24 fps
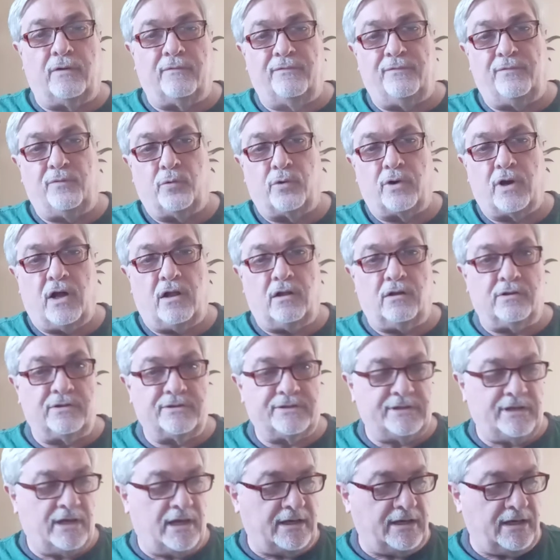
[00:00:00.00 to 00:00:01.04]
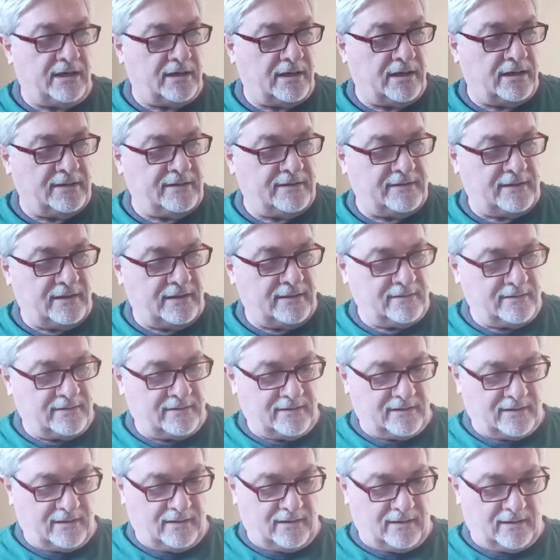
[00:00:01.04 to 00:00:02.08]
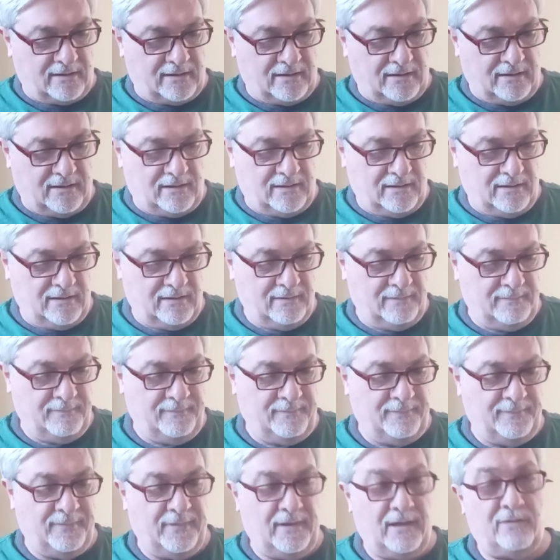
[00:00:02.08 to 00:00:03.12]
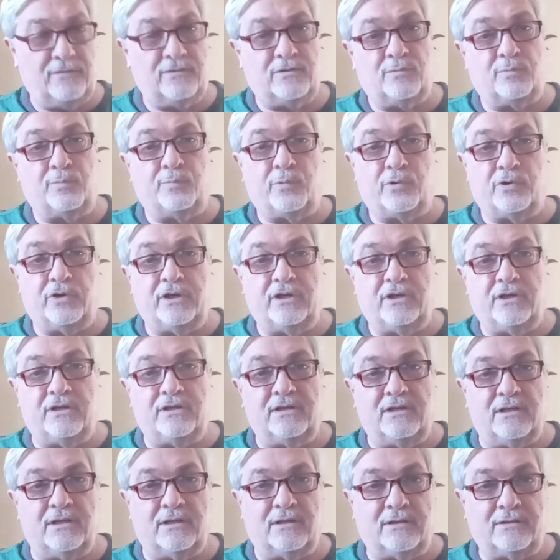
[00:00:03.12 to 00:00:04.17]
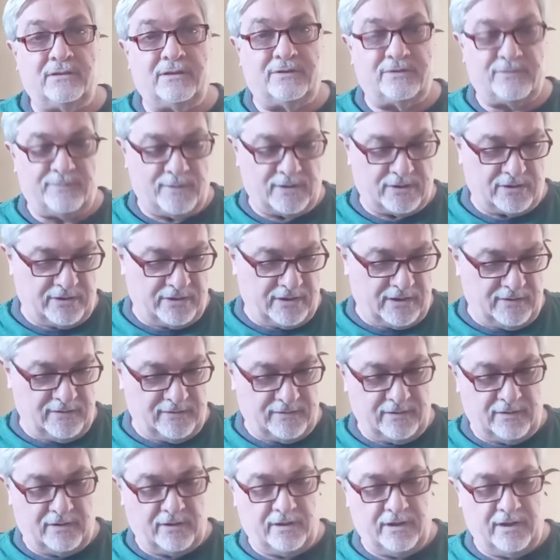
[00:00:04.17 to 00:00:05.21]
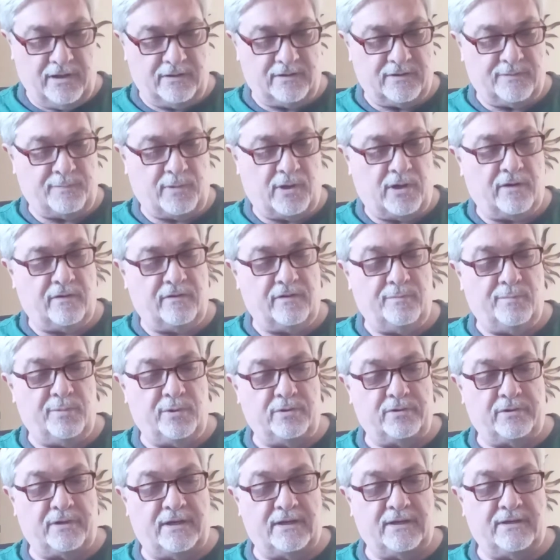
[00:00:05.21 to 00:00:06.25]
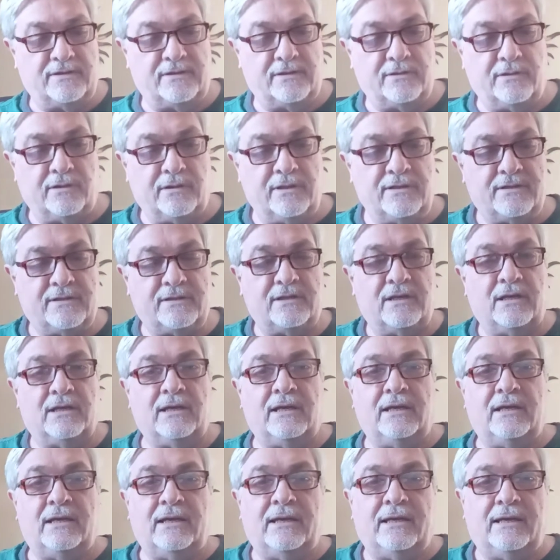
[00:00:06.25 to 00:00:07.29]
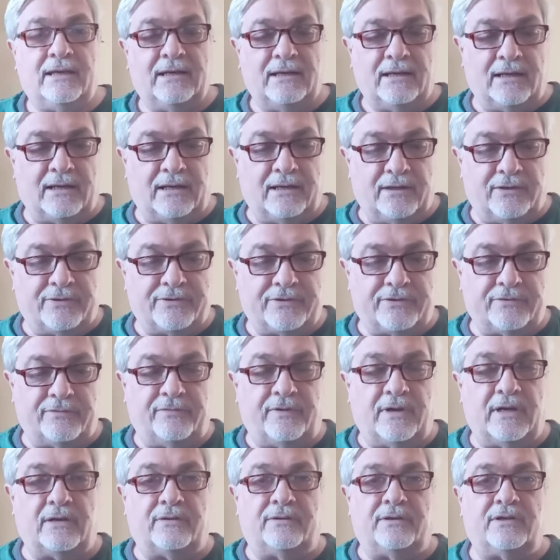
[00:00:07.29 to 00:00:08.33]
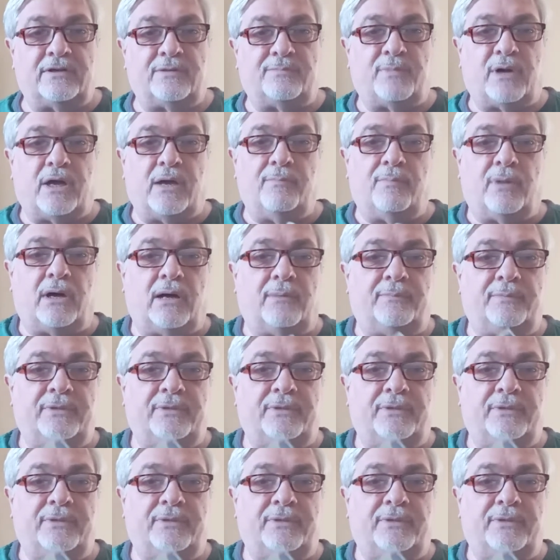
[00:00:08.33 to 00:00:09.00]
$4.99. I thought that's a pretty good deal, especially considering it's part of the bootleg series. I also found this by Bob